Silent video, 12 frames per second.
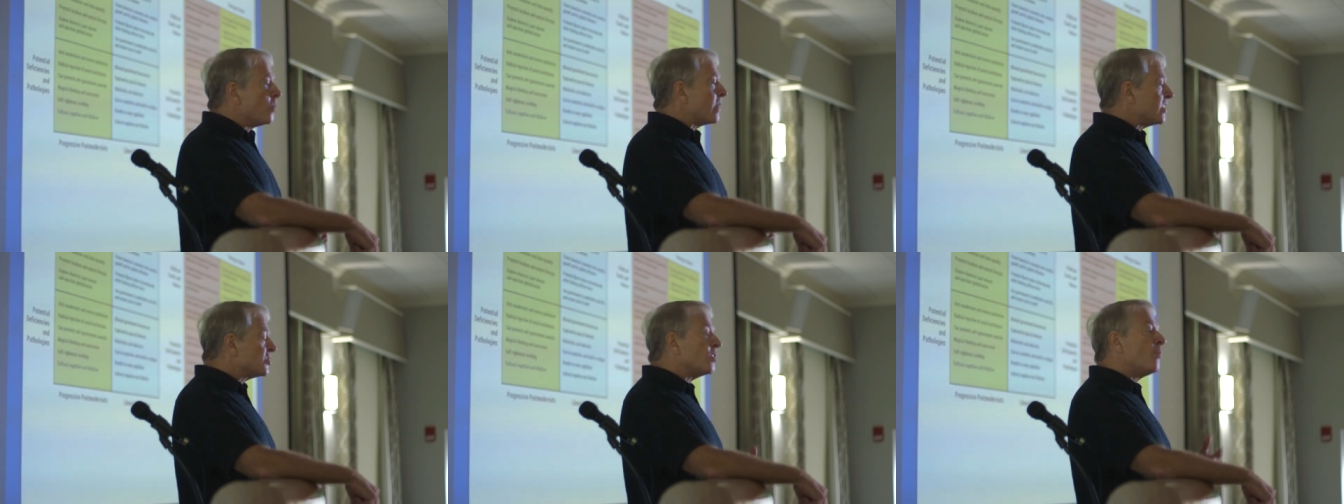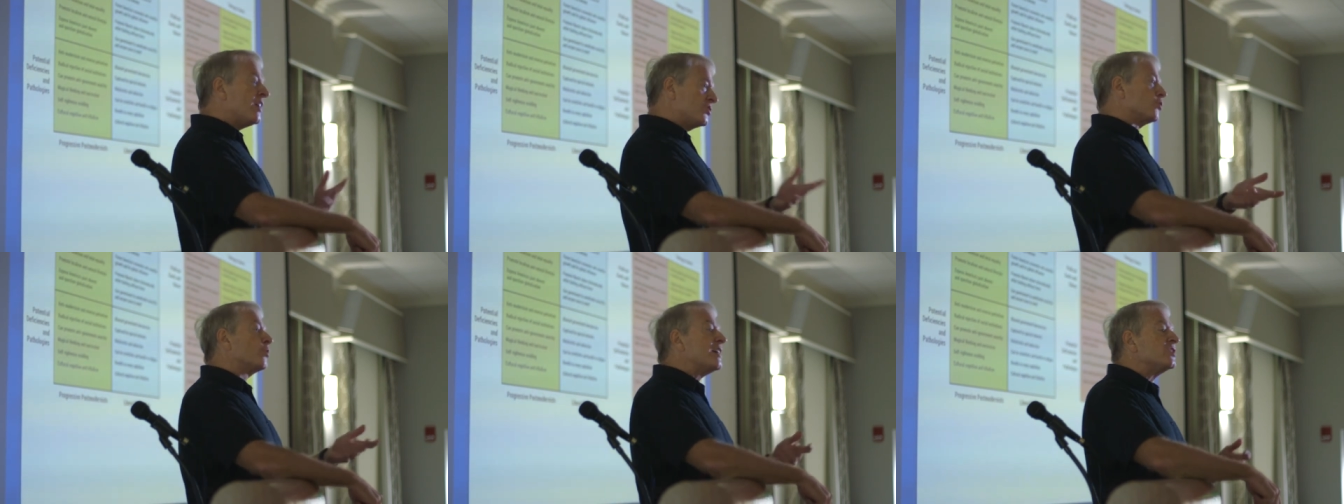but in some ways,
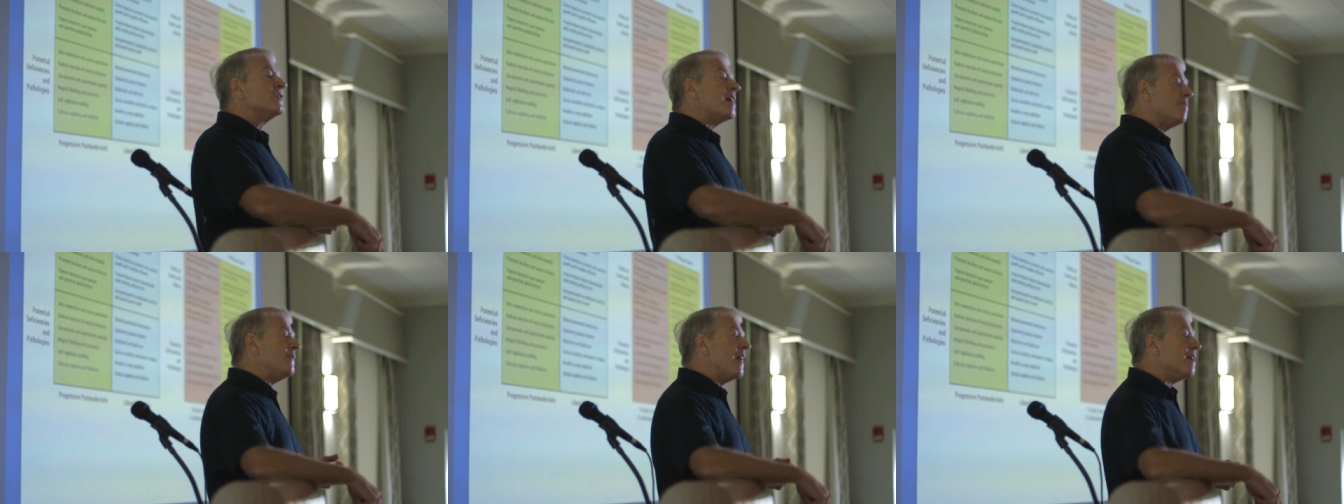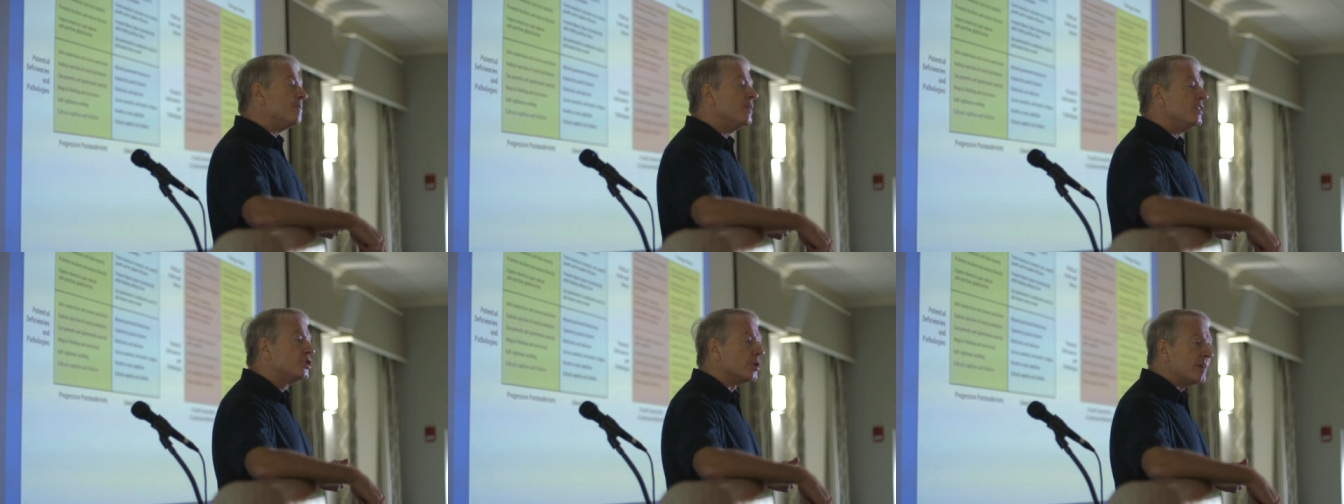the reason that, that
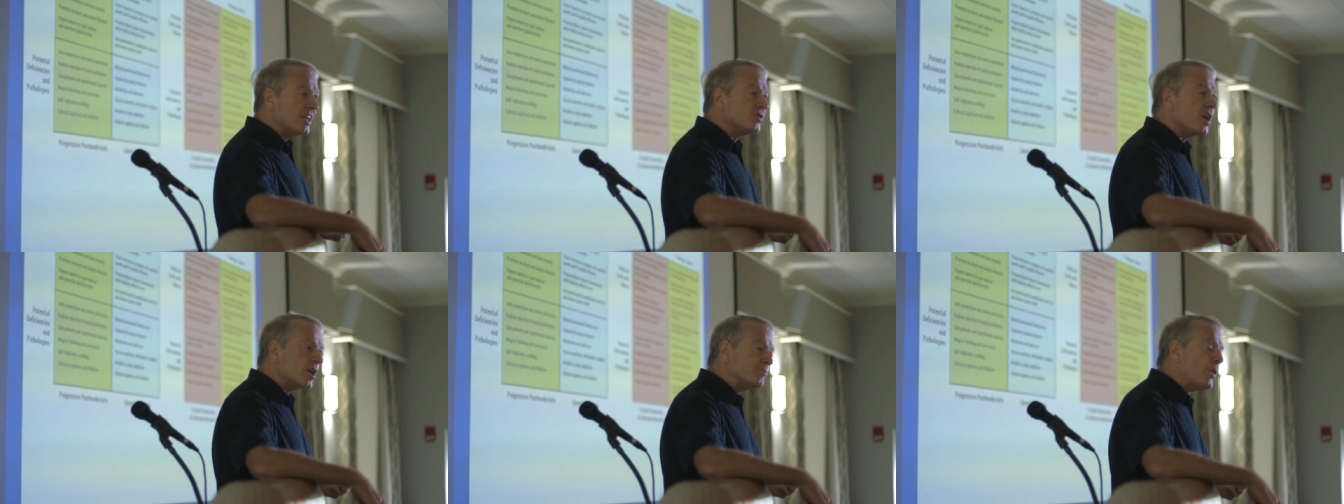Germany is not as